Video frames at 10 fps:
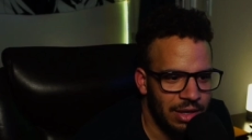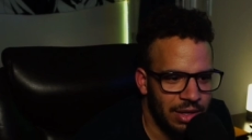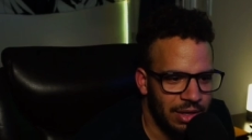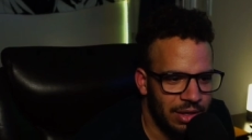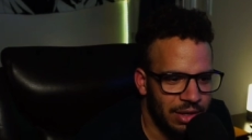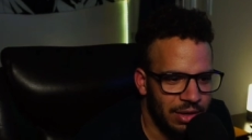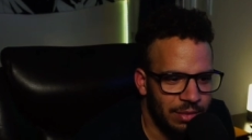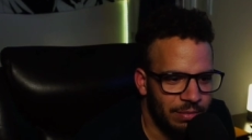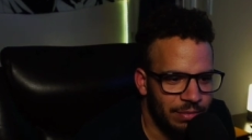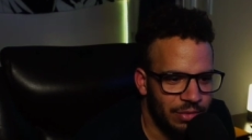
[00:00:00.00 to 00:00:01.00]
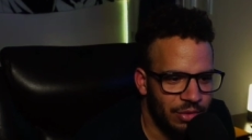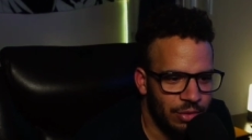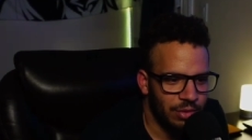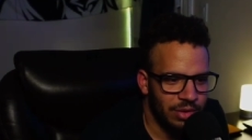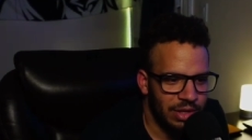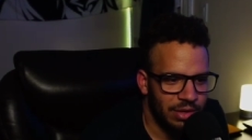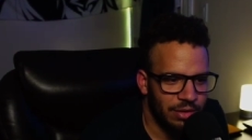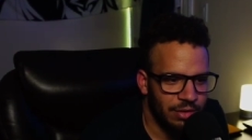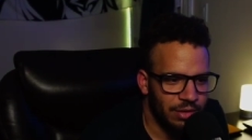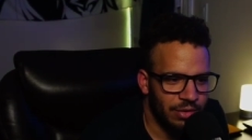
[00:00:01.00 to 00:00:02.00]
you know, sooner or later
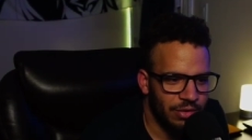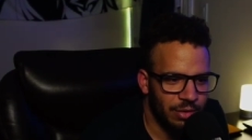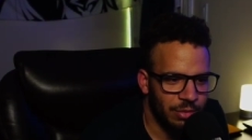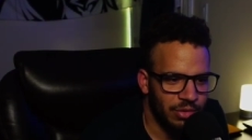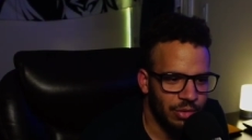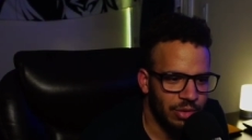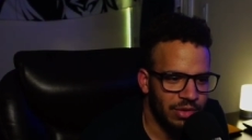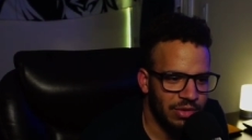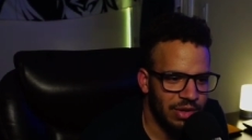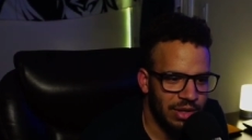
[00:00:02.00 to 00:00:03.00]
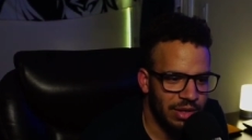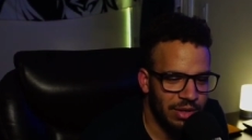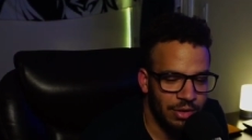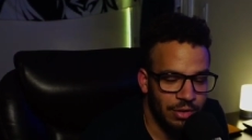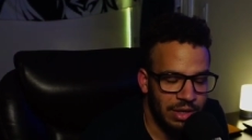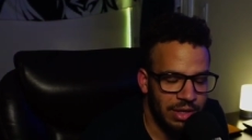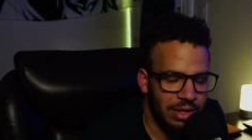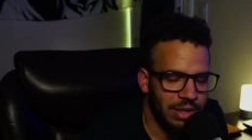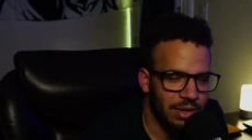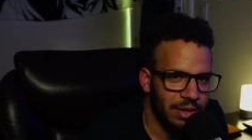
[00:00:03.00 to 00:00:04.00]
someone's going to say that you're an
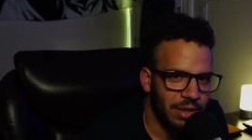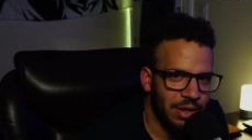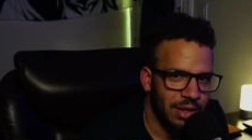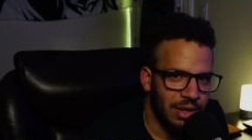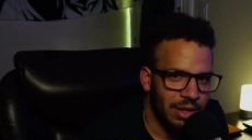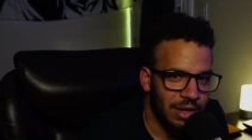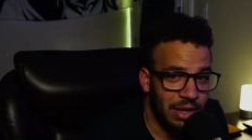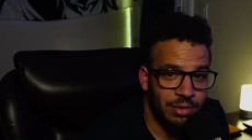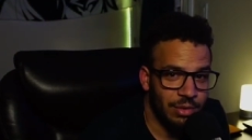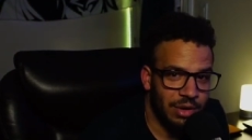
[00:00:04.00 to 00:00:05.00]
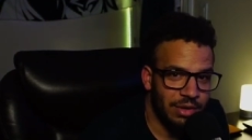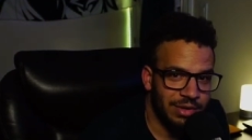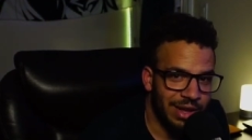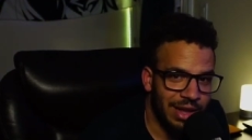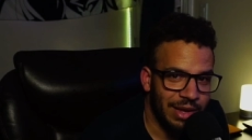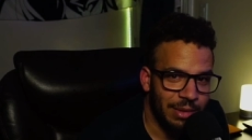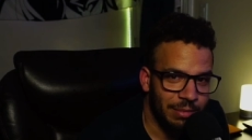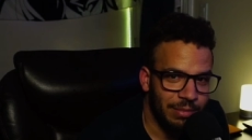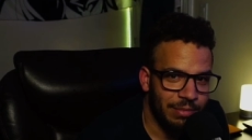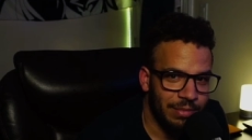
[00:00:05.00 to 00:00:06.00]
idiot. I do it all the time.
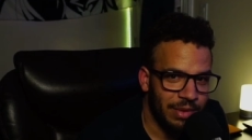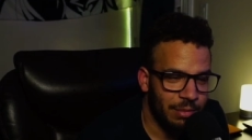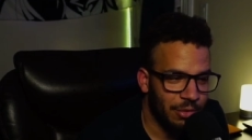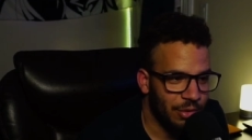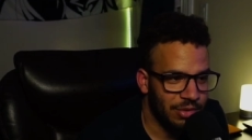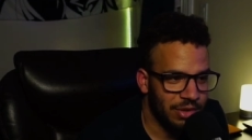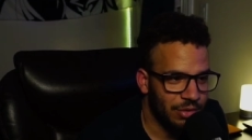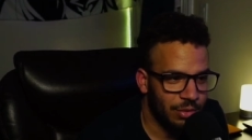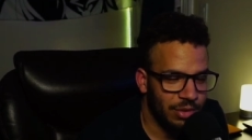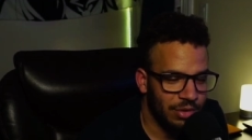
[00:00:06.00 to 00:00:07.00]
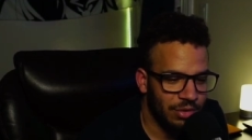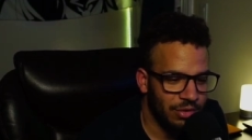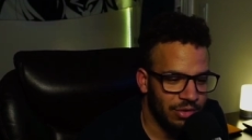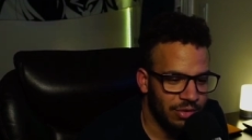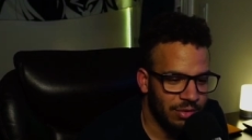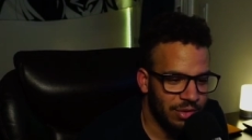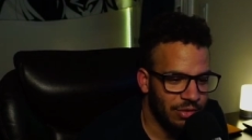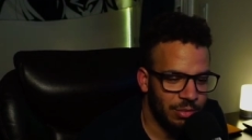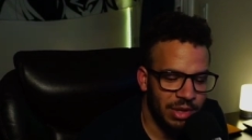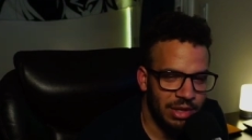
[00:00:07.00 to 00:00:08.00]
I'm always on Twitter just
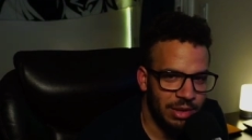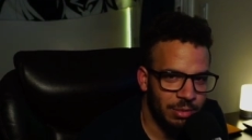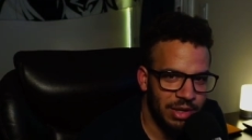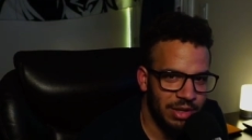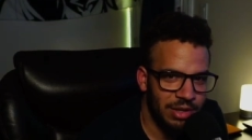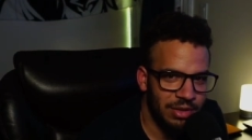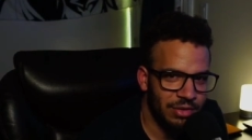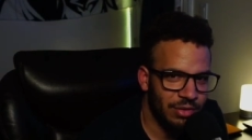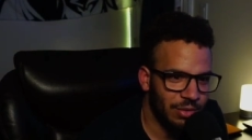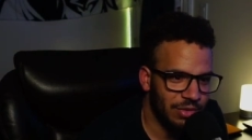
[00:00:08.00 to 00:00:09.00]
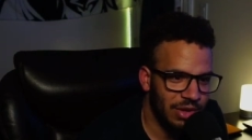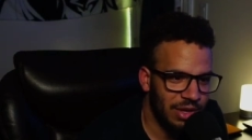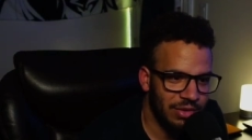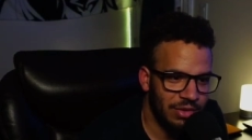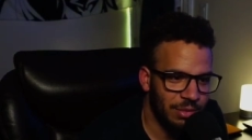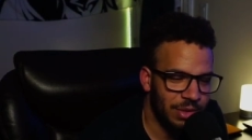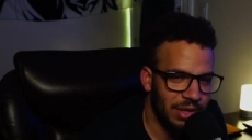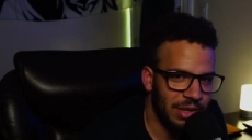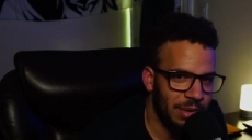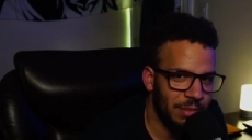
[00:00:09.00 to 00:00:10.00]
expelling opinions or saying something
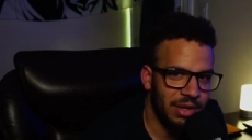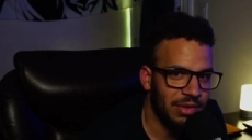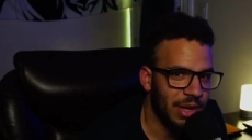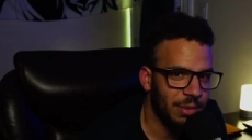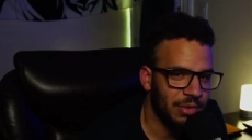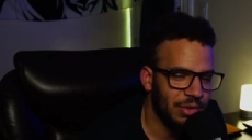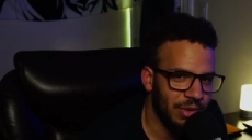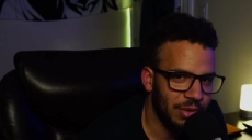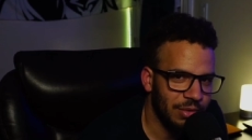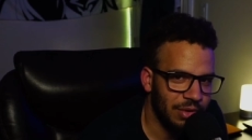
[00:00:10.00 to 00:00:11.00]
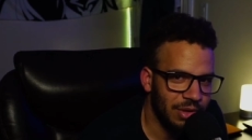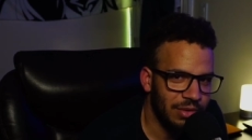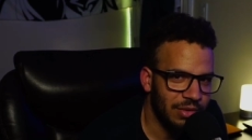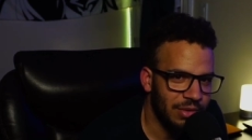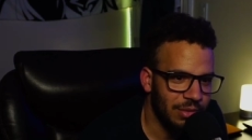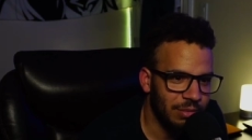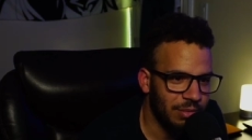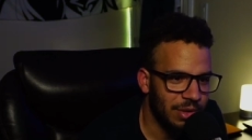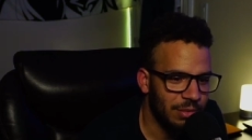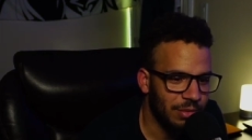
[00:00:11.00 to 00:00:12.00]
that makes absolutely no sense. And
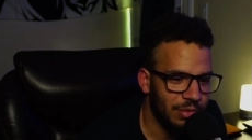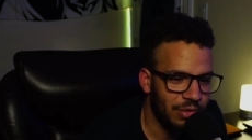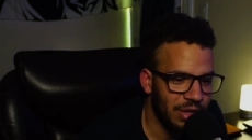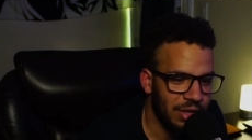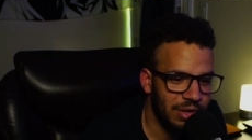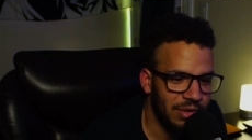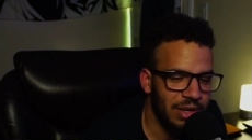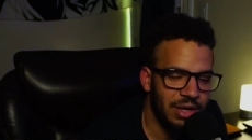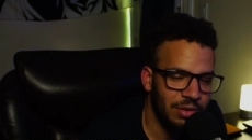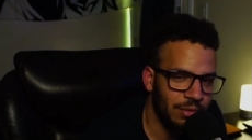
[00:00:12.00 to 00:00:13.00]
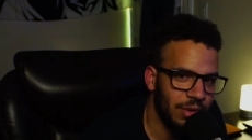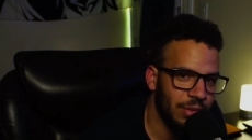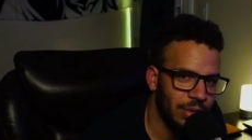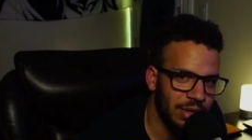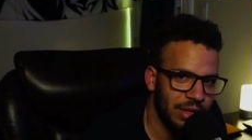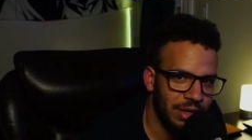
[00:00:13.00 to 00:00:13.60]
people just kind of take it and run with it.